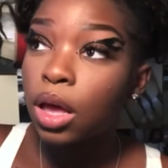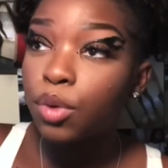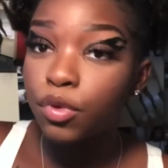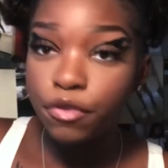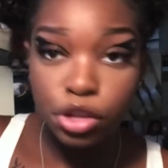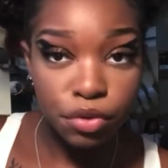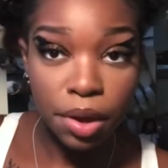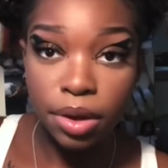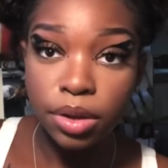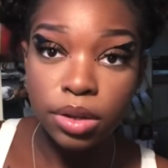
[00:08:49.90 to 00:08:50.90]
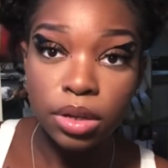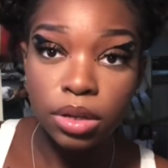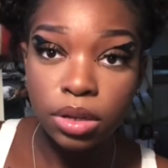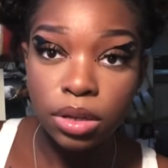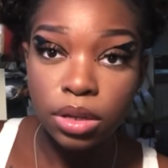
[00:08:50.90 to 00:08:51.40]
refrigerator,
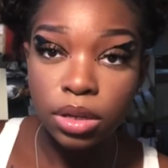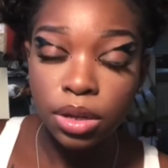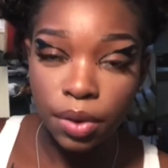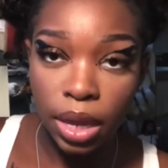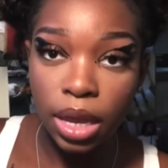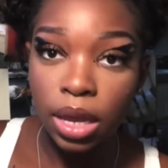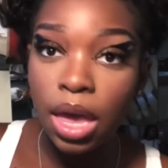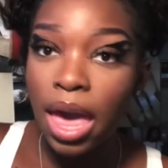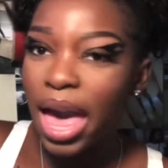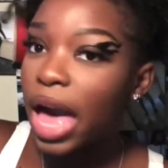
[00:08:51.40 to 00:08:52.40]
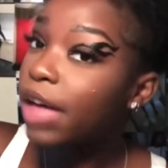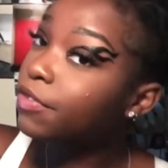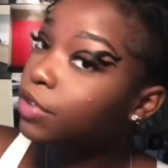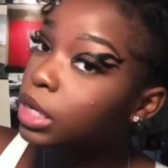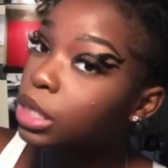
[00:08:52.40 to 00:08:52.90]
okay,
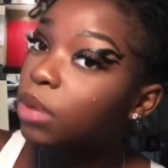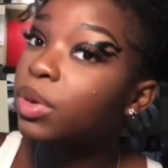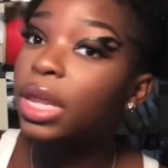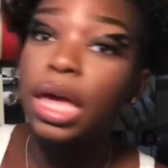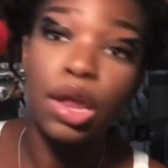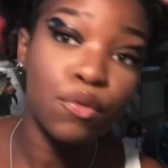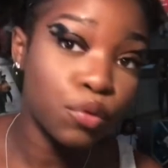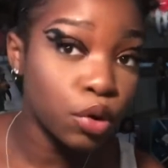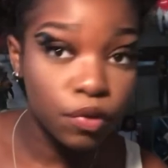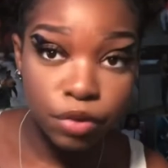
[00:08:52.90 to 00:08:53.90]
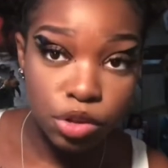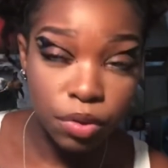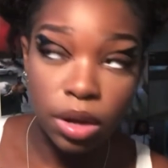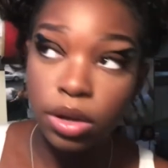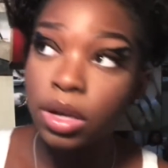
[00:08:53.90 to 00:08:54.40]
half freezer, but they got a full
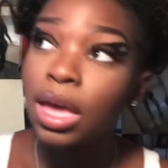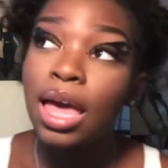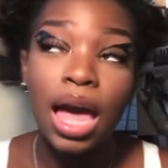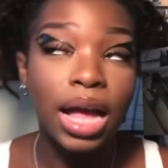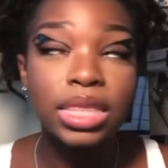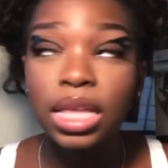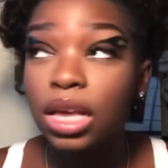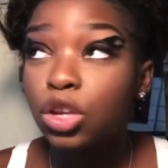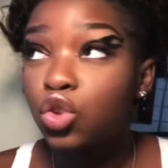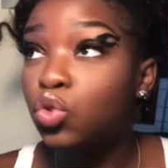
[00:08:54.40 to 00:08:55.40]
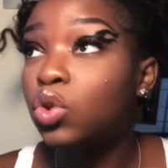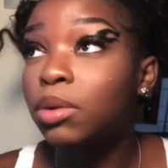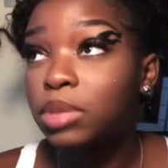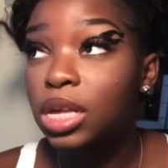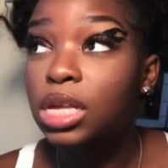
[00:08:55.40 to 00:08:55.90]
refrigerator. I think new
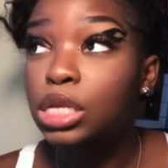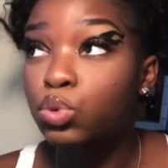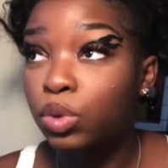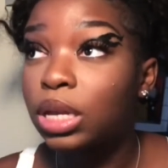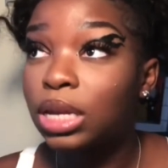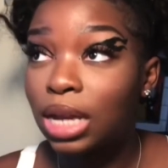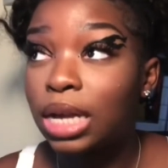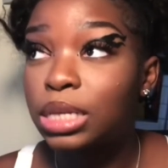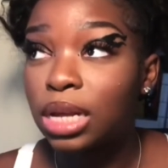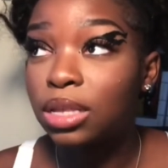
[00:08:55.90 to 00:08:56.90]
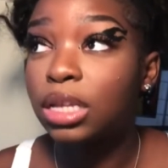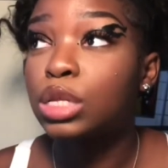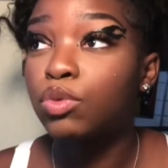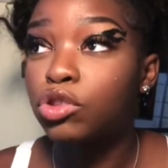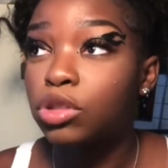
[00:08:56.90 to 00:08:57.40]
dorms is really nice. I think
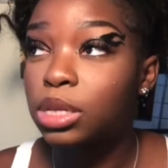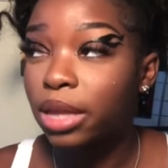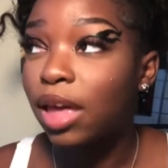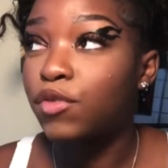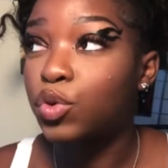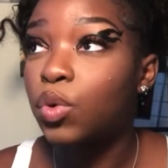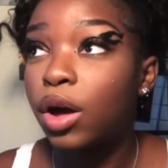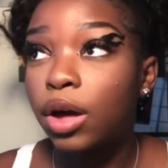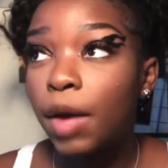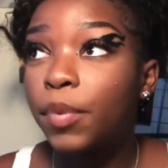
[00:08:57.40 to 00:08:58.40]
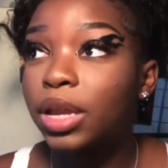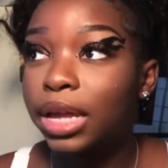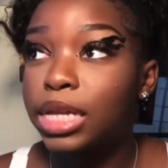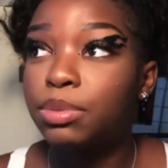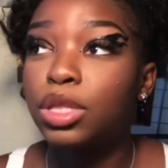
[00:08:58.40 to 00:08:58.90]
that's where you should stay if you are
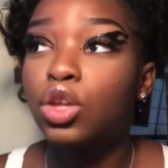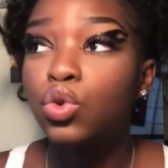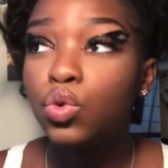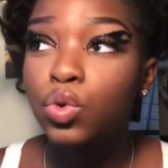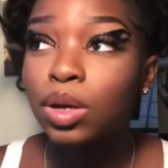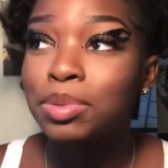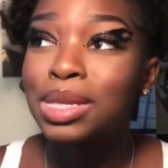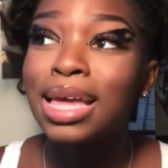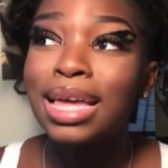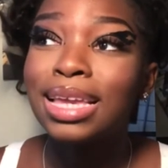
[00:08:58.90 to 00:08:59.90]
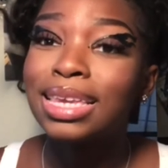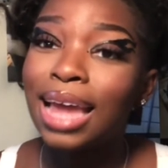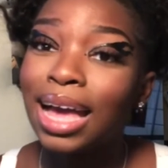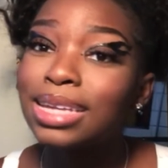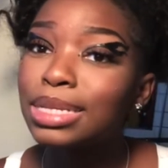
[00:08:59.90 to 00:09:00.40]
upperclassmen. The new dorms,
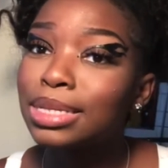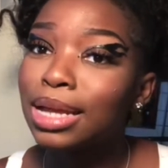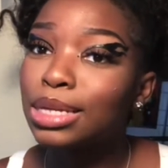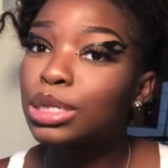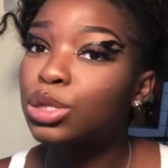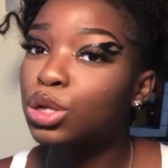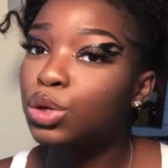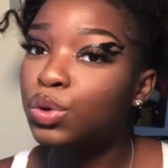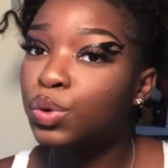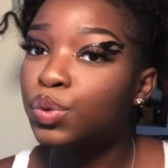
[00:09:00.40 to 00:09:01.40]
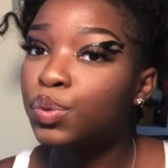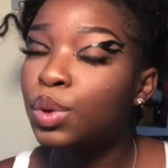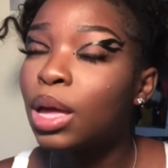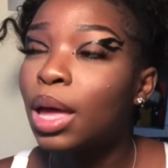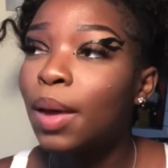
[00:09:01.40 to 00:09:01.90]
Night is nice too,
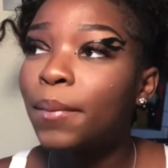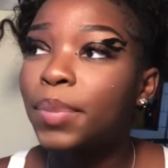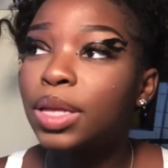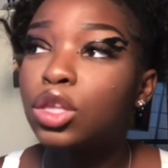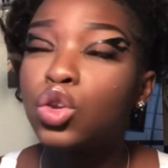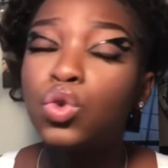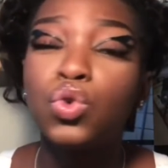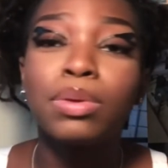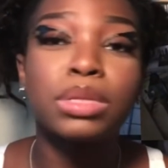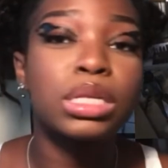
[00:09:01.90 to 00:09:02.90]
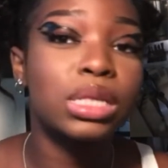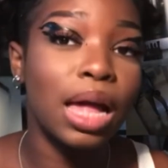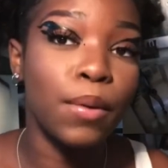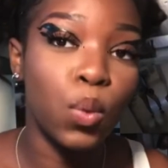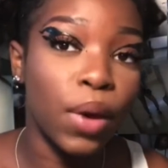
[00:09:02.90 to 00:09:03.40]
but the new dorms is
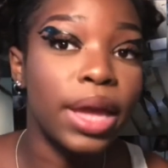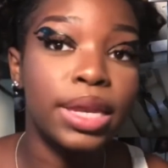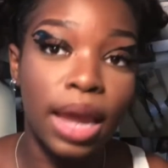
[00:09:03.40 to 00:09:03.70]
like way